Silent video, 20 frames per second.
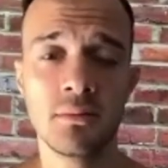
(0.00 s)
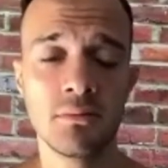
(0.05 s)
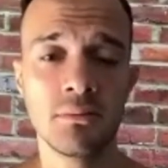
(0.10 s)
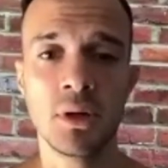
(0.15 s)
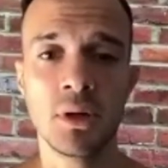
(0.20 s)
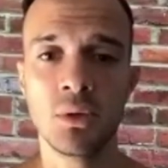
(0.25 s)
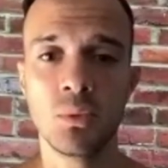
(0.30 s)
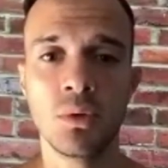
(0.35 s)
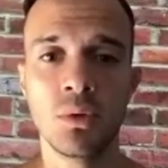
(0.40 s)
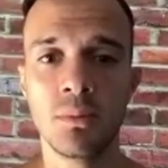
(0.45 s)

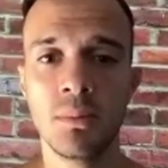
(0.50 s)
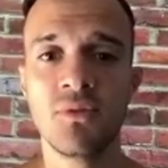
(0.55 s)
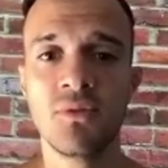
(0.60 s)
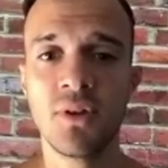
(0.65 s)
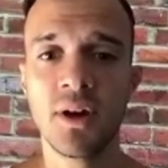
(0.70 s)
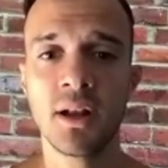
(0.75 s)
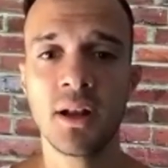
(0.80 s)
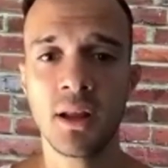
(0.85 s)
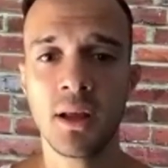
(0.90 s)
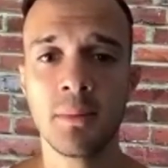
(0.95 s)
But we'll be
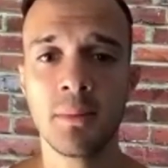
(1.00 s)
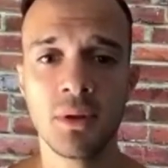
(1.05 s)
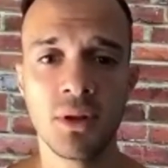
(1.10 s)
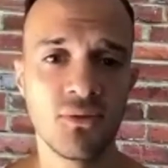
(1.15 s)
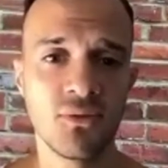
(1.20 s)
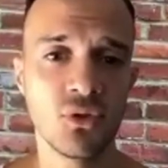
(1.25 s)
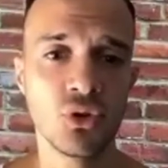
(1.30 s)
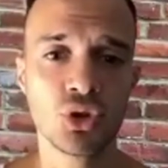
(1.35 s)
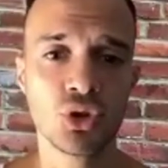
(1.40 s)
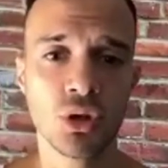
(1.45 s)
fighting him in the
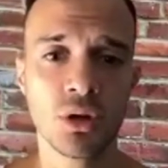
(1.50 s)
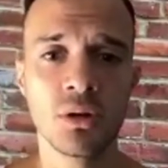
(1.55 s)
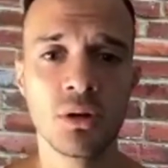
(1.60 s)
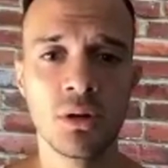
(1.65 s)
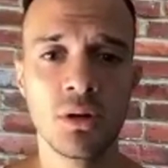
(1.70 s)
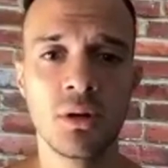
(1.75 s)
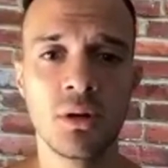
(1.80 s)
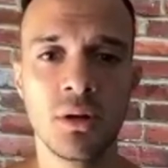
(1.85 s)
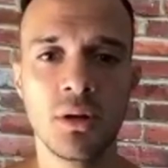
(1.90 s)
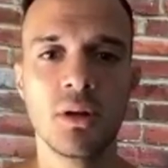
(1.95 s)
future
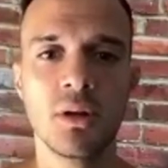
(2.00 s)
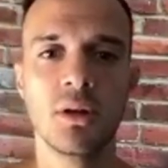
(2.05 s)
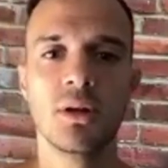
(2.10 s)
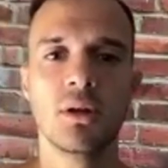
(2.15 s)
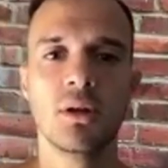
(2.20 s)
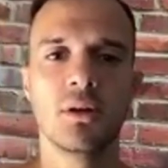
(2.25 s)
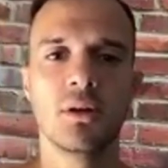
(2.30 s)
for